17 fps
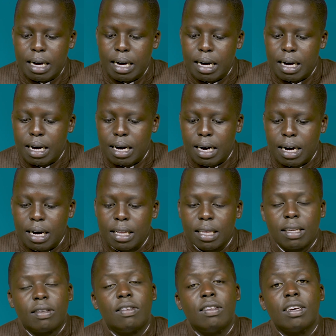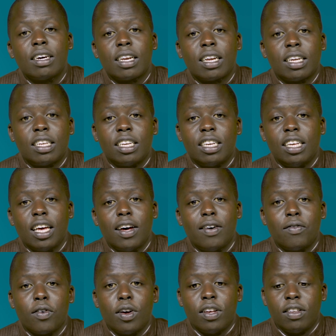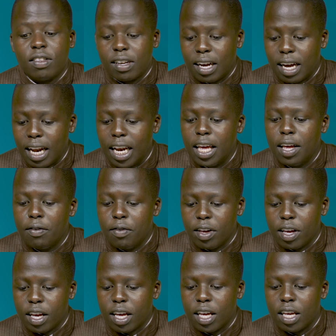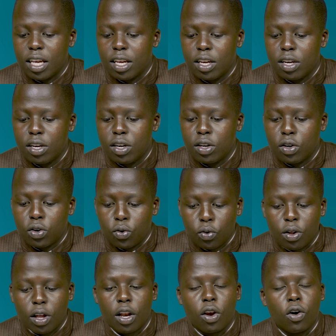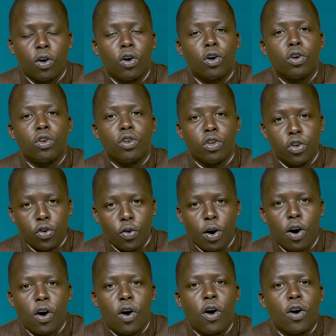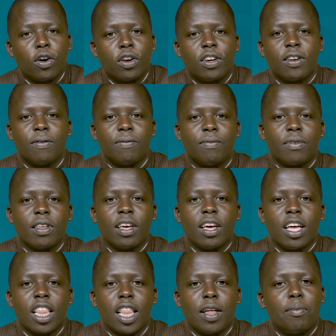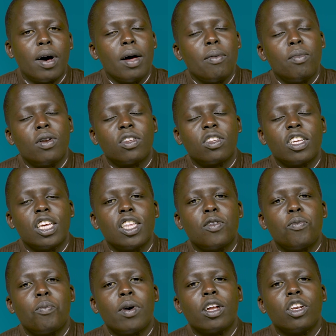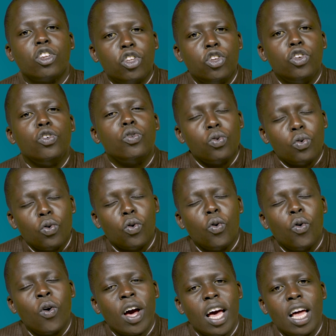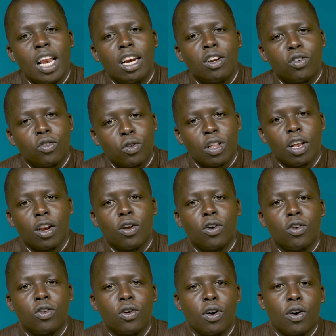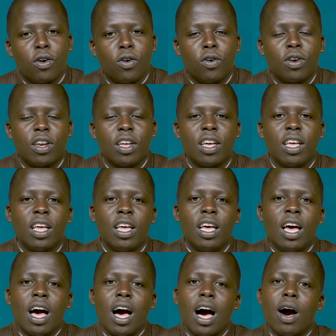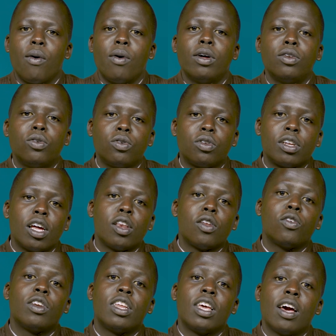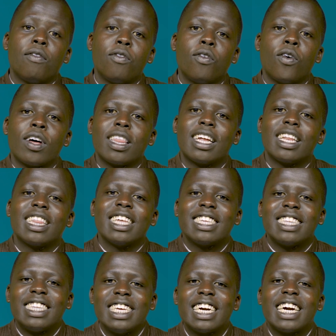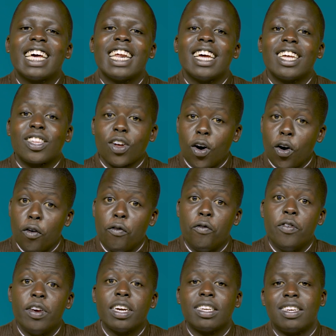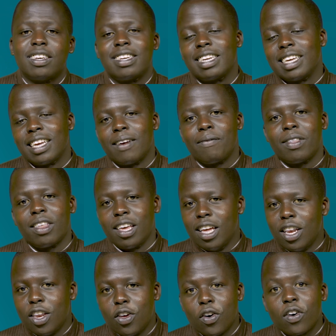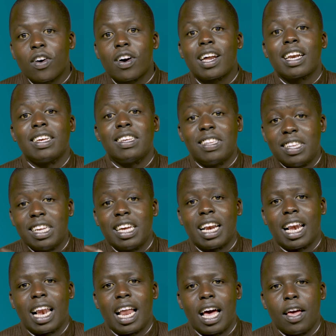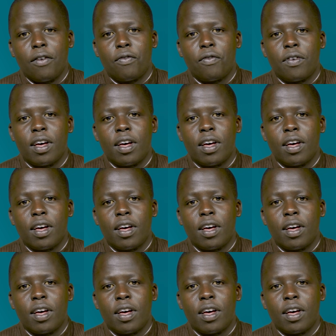Uh, the secret, dear viewer, is cleaving to the Lord Amen. your God. Amen. The Bible says, But you who held to the Lord your God. Mm. I want to tell you, dear viewer, that the secret of victory in your Christian life